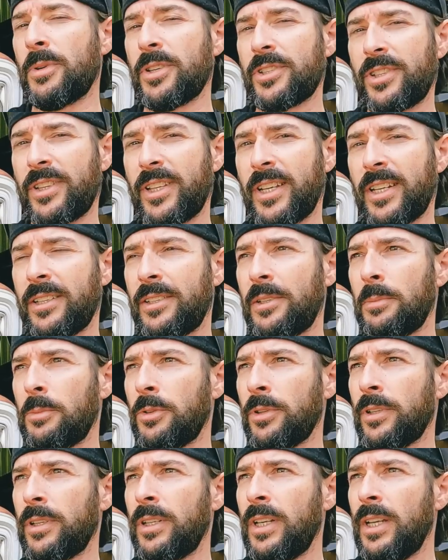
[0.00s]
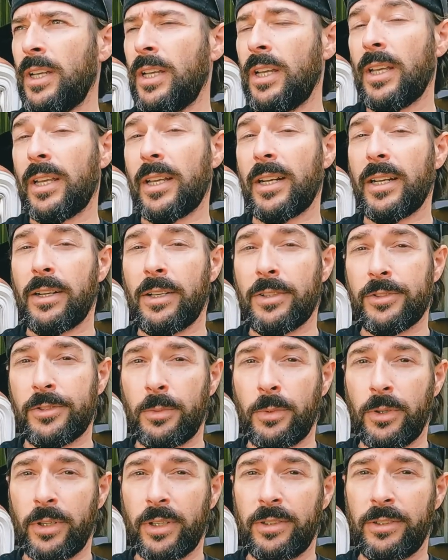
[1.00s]
as much of that anymore. And I
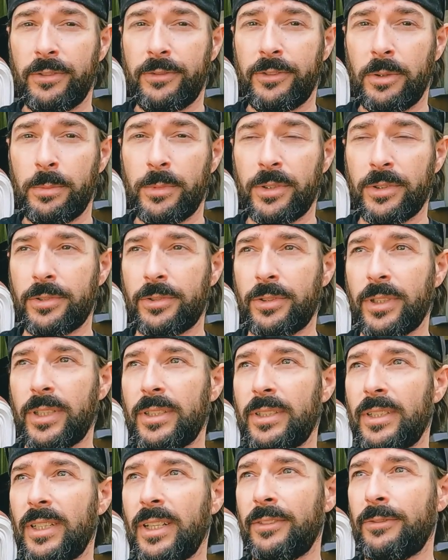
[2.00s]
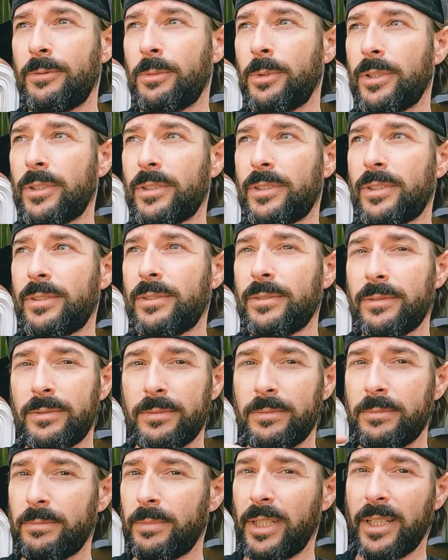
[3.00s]
also work in the film industry. I've worked
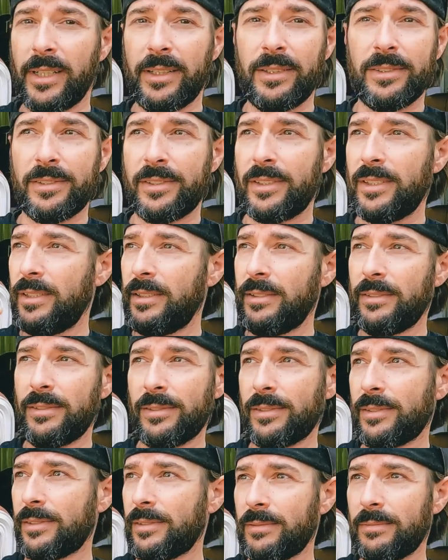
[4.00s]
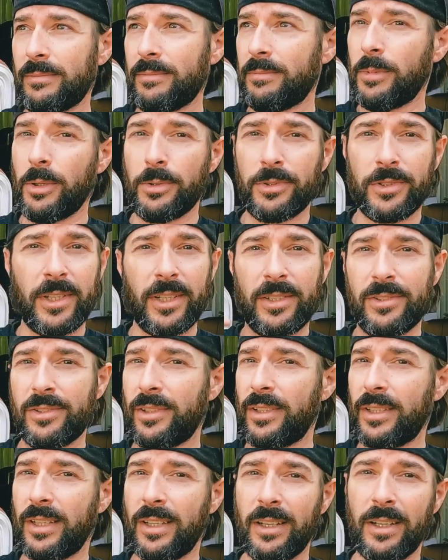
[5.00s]
behind the scenes, both
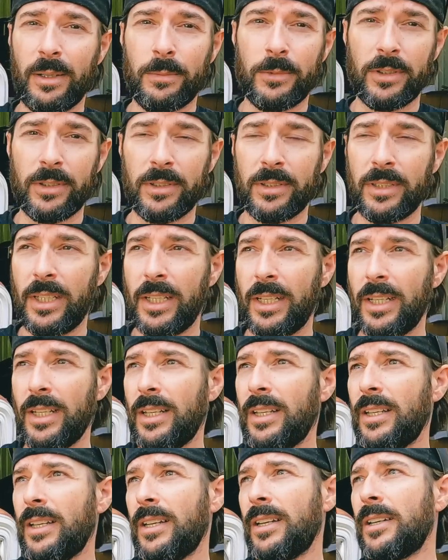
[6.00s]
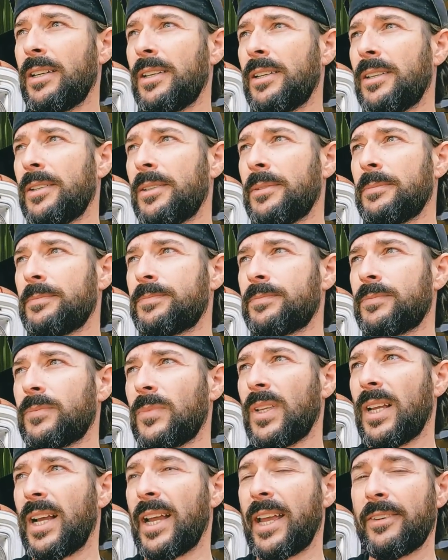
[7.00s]
sides of the camera.
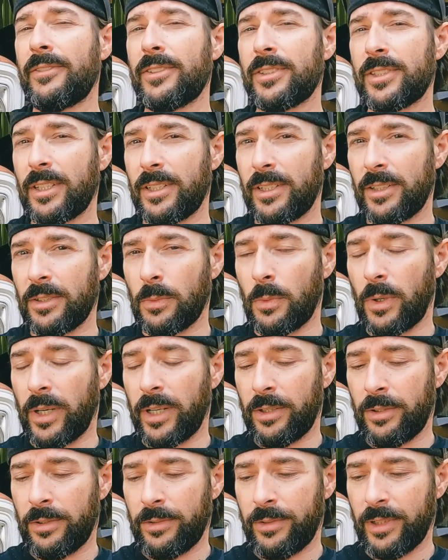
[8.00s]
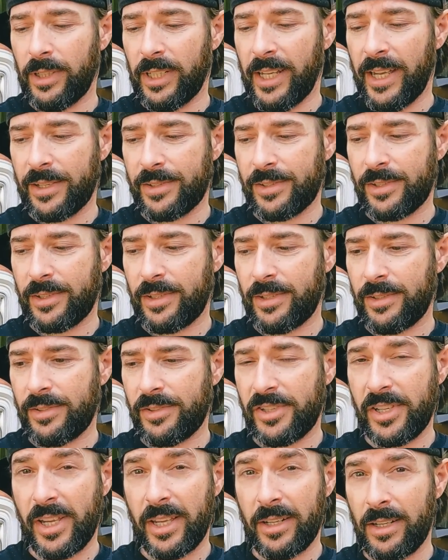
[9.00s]
I haven't done it in a while. The last
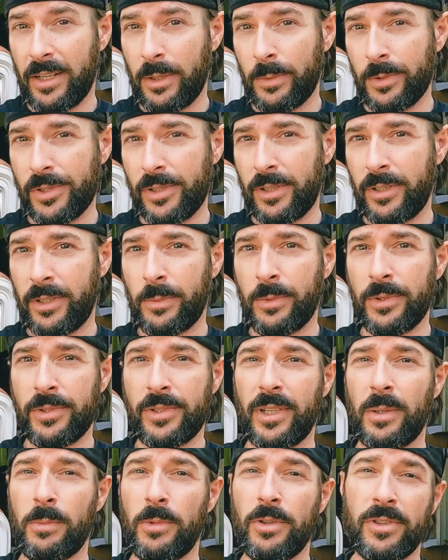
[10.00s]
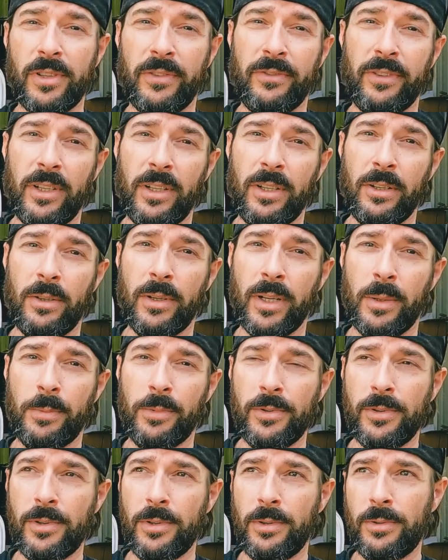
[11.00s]
set I was on was a music video I
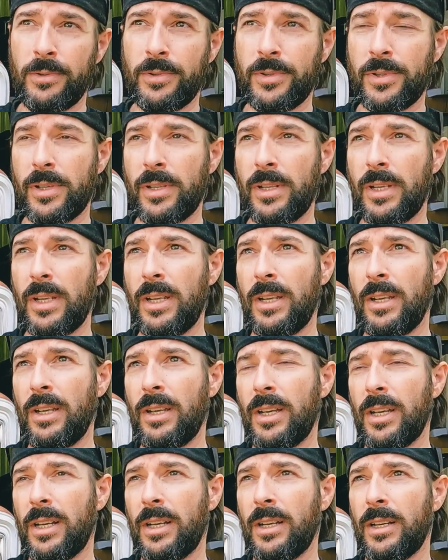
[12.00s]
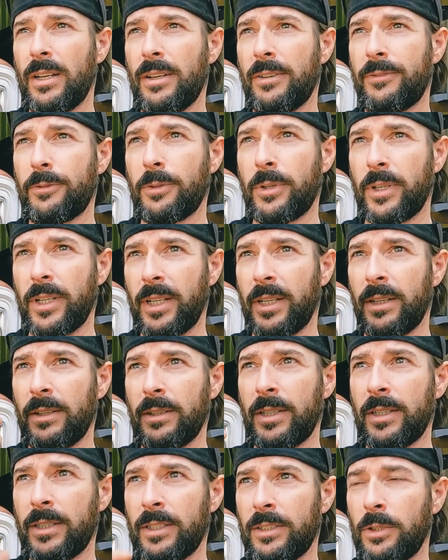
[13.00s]
produced for
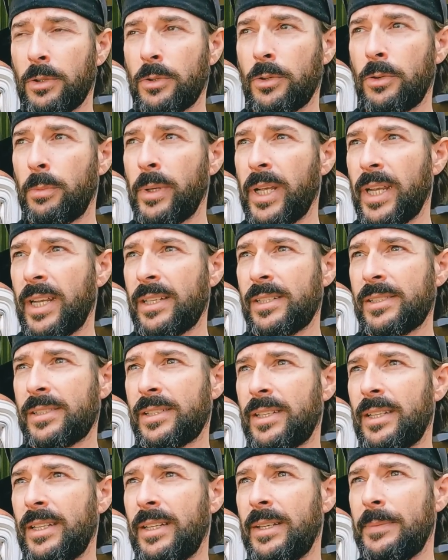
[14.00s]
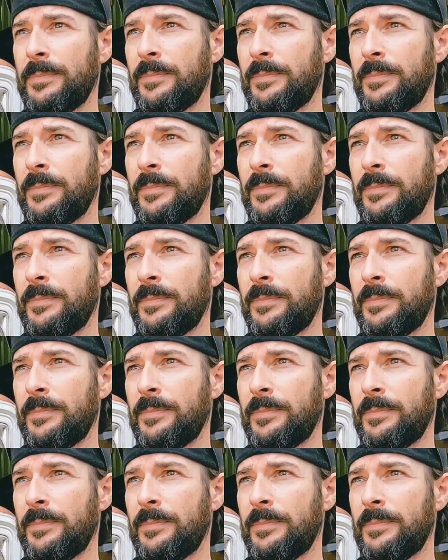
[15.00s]
a local band.